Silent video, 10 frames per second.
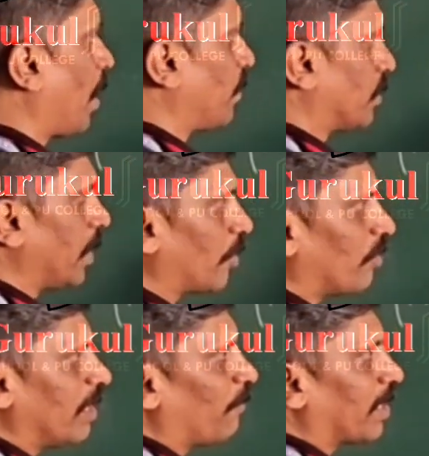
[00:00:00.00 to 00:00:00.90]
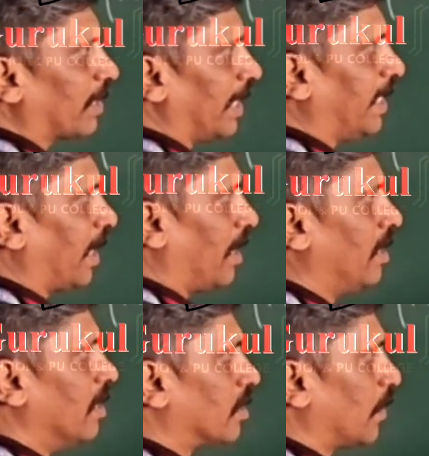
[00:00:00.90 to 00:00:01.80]
problems not only for theta.
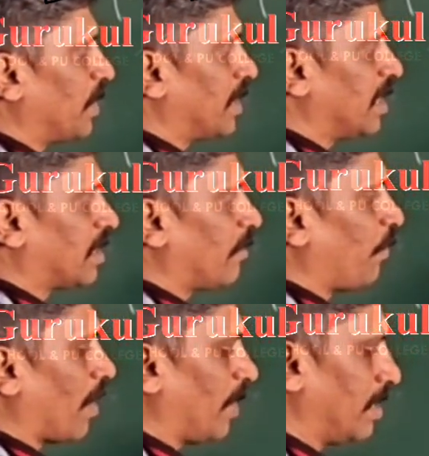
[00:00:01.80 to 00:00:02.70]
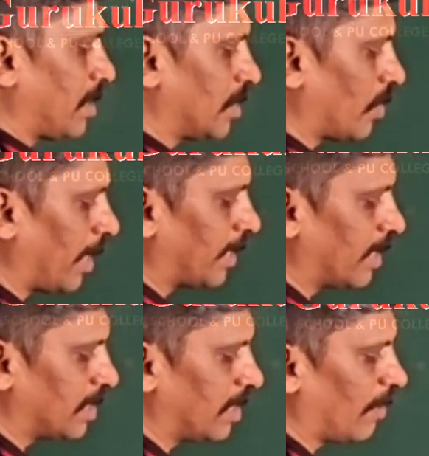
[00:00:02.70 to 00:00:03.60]
Suppose this formula is also
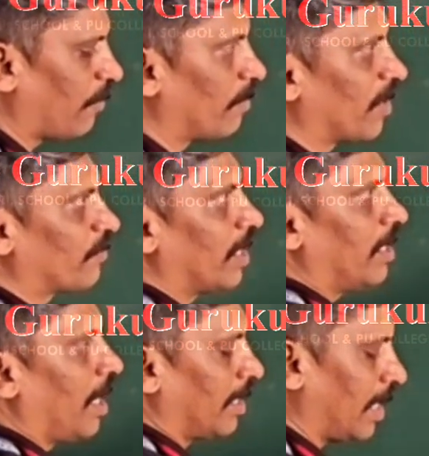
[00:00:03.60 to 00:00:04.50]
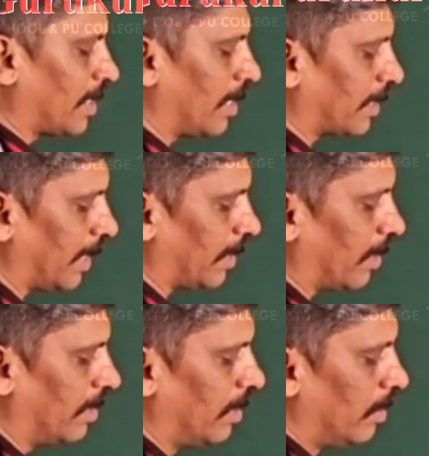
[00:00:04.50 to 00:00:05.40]
written is in the form of the other than
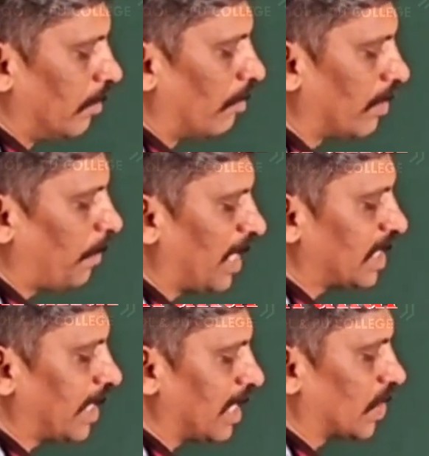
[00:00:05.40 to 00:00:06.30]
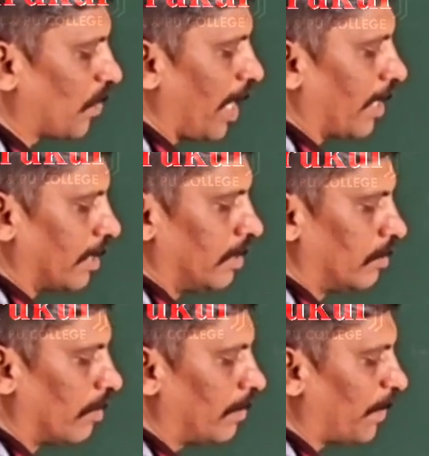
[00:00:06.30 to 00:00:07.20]
theta. 1 plus tan square
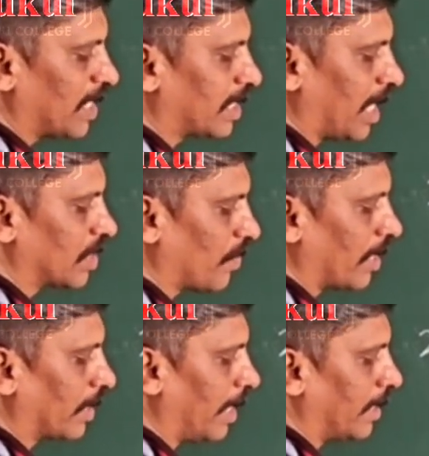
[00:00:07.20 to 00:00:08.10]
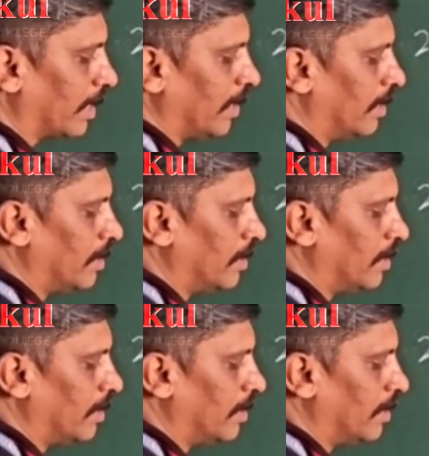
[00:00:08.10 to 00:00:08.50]
30.